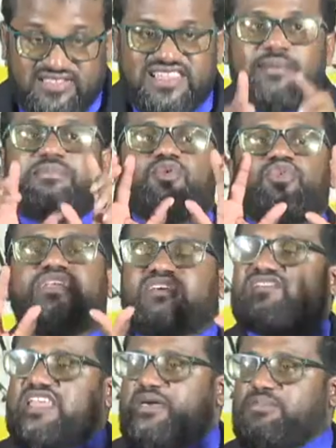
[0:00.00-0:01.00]
Let me read a
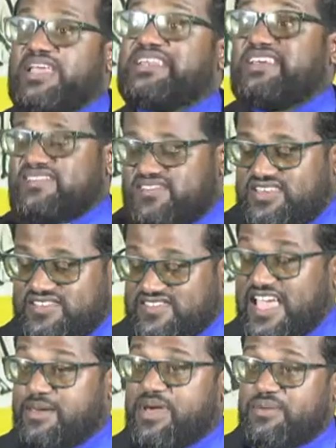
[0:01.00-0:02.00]
statement. Listen to this
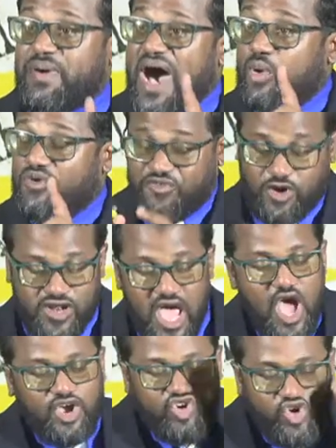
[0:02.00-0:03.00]
statement. Powerful.
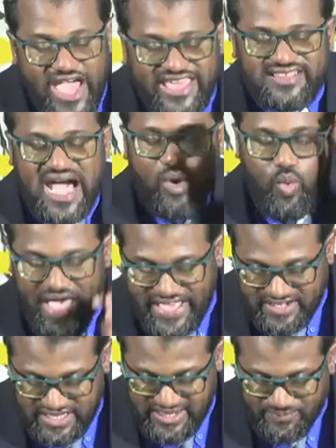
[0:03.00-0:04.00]
Great
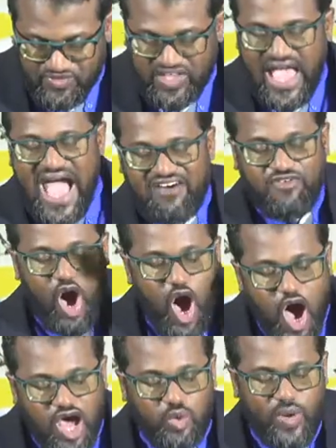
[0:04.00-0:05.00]
awakenings have
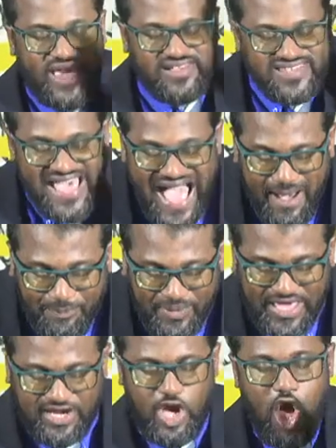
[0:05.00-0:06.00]
always
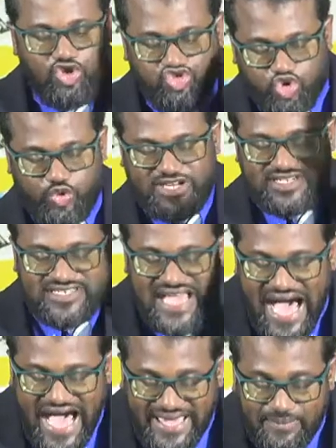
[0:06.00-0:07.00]
happened during
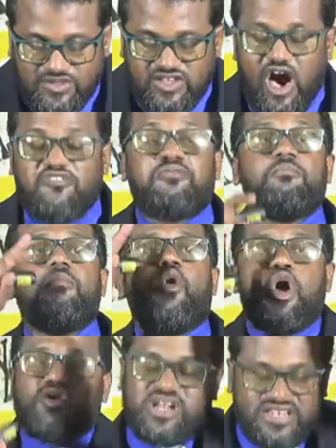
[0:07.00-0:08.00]
times of
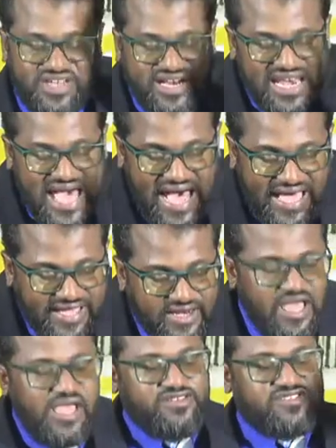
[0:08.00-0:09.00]
moral
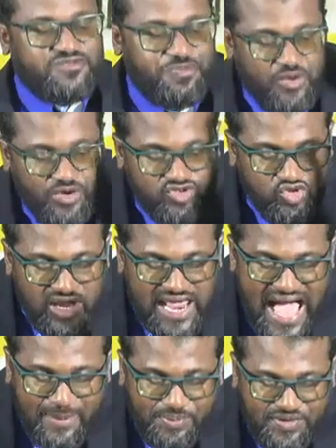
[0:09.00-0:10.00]
decline, spiritual
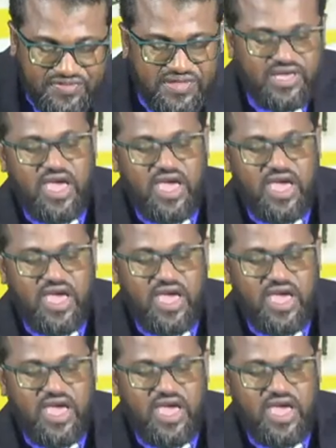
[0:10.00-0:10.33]
apathy,